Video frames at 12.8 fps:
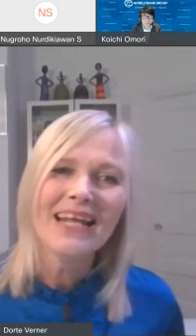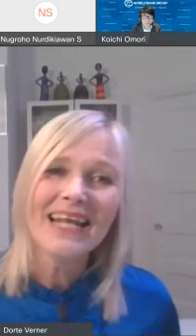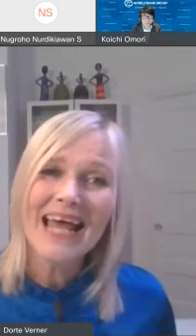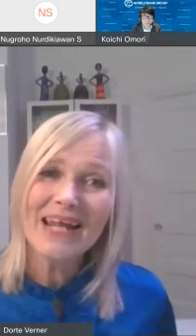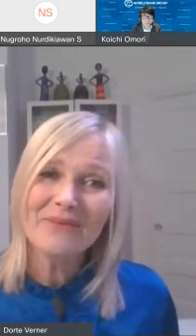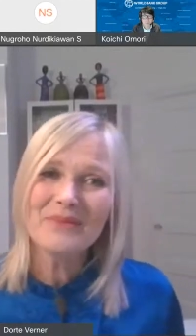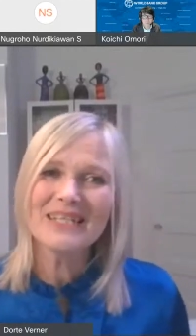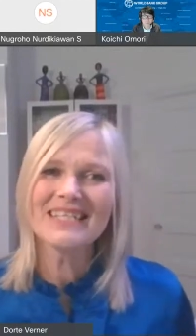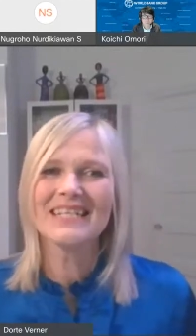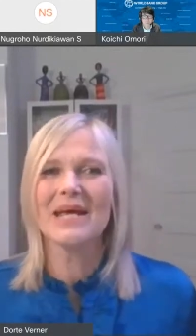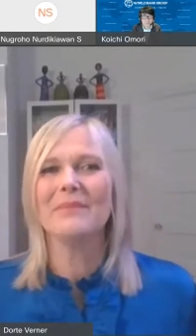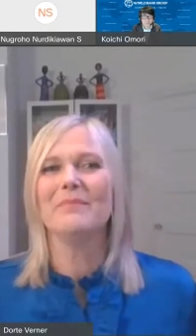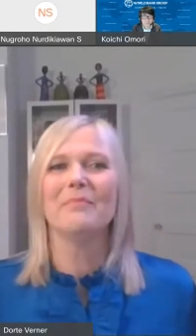Let me
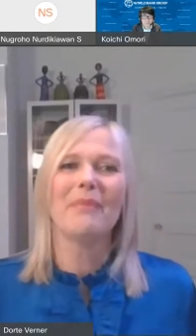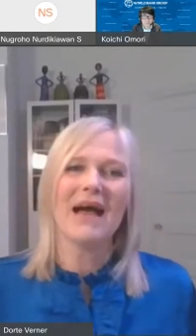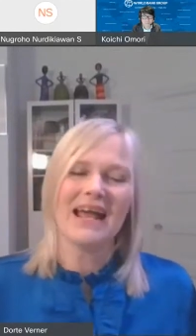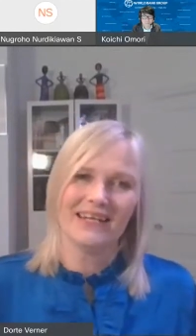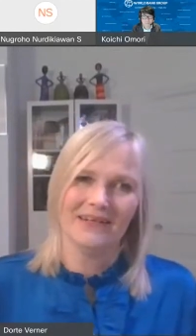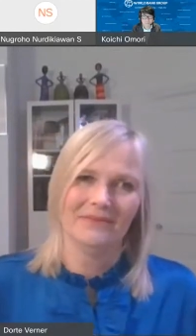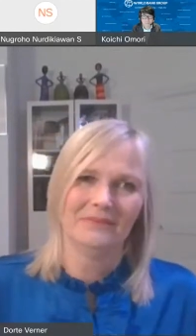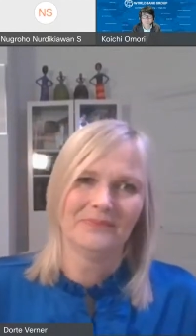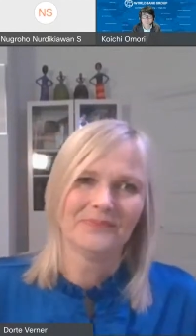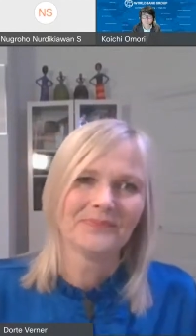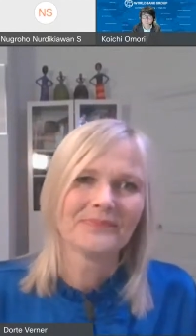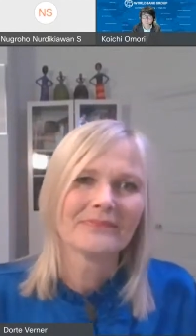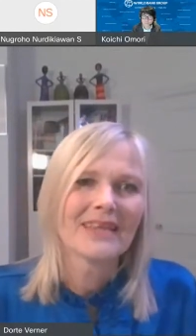step back
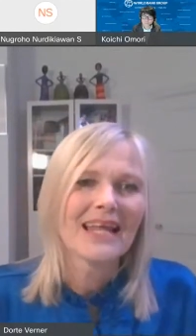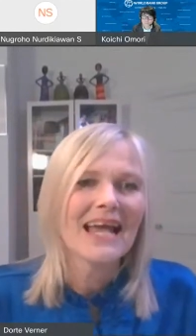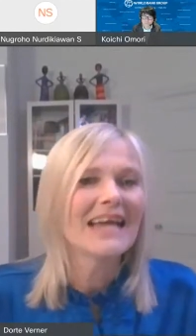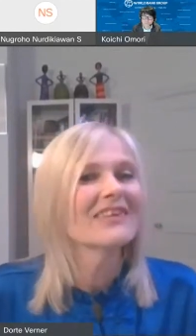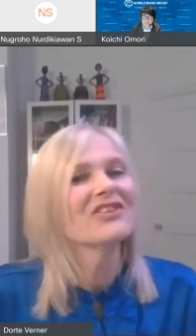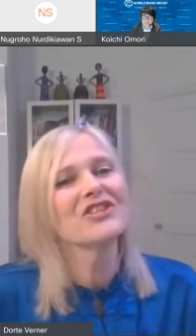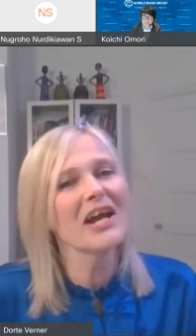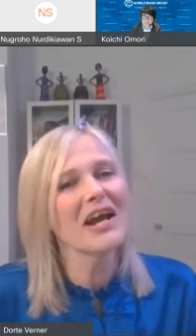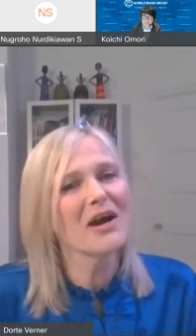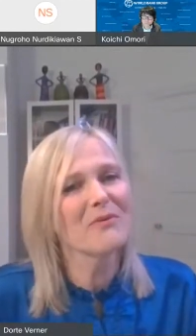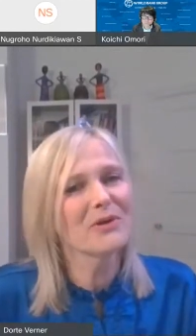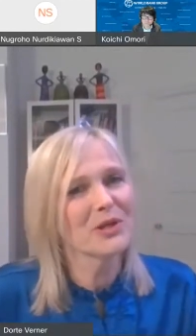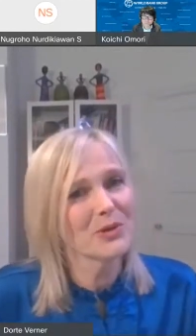and
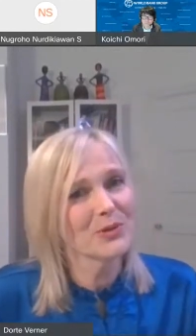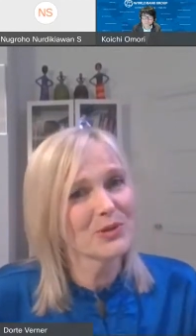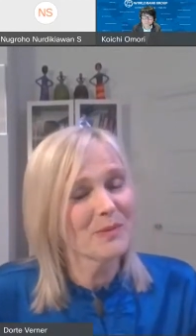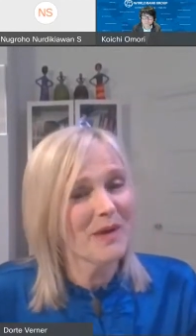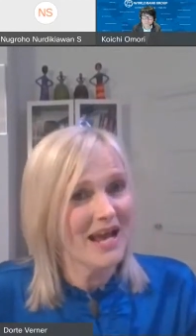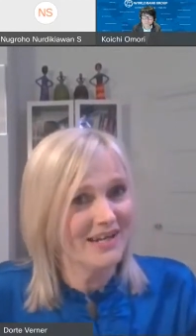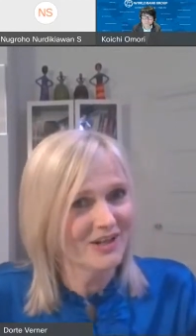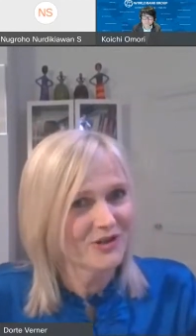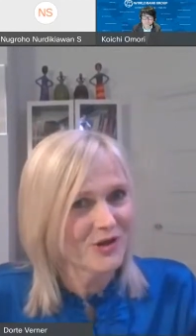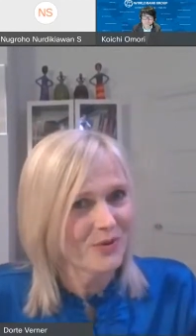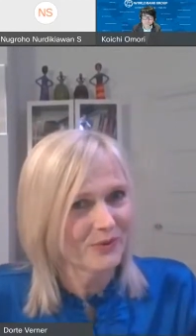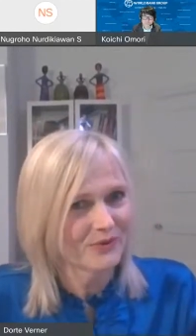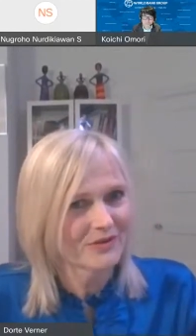share with you some
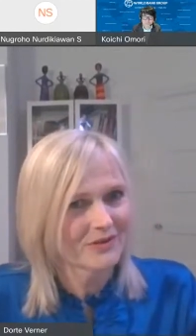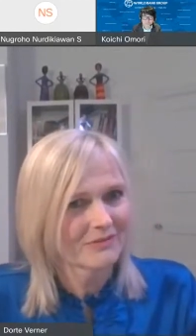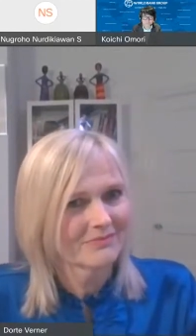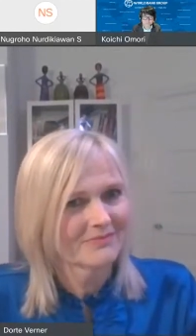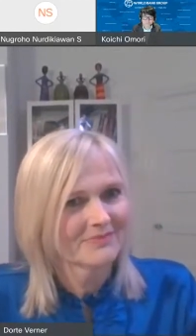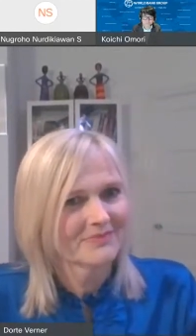anecdotes